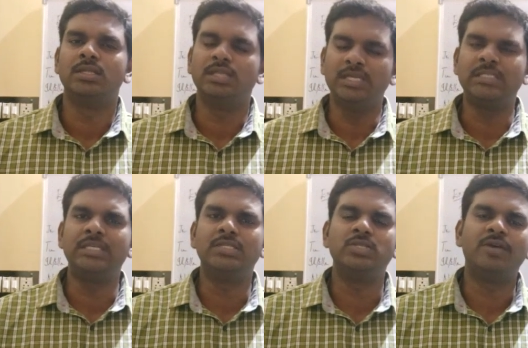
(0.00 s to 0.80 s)
These
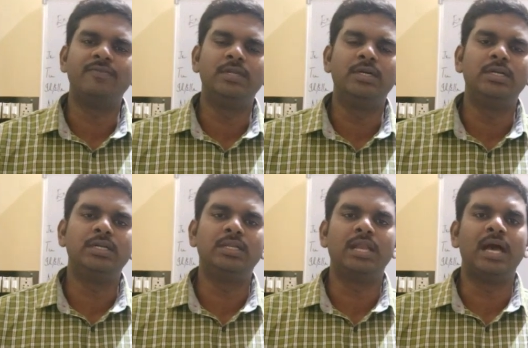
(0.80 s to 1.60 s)
things you have learnt
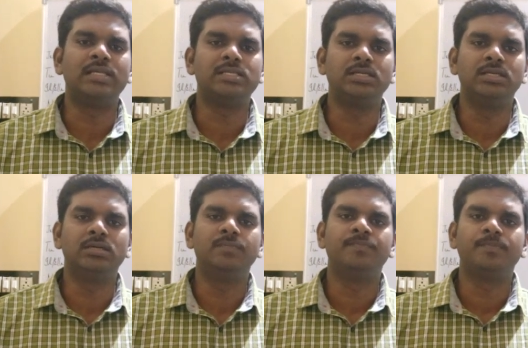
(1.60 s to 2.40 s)
in the last year.